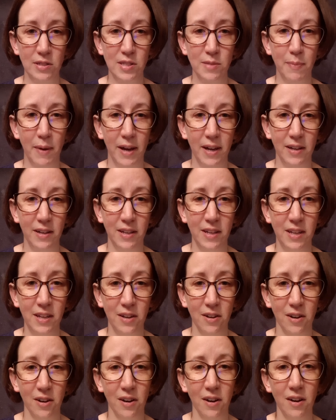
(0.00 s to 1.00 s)
spine
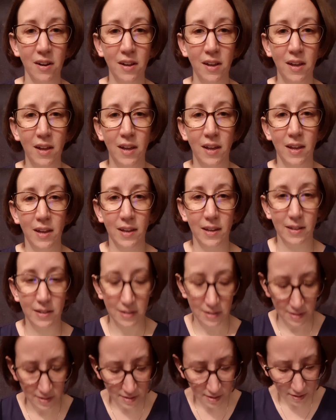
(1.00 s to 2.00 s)
here,
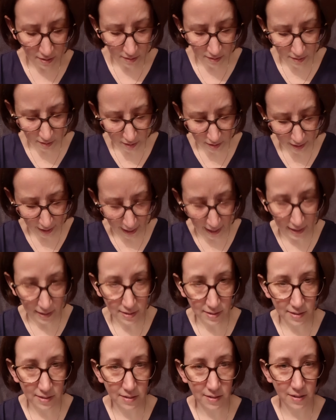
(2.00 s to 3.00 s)
is the
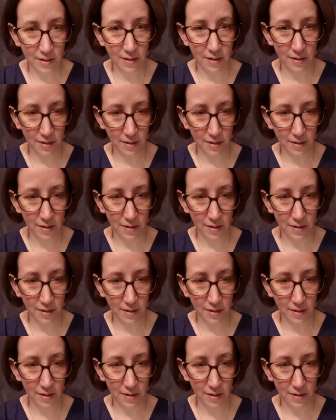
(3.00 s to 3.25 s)
last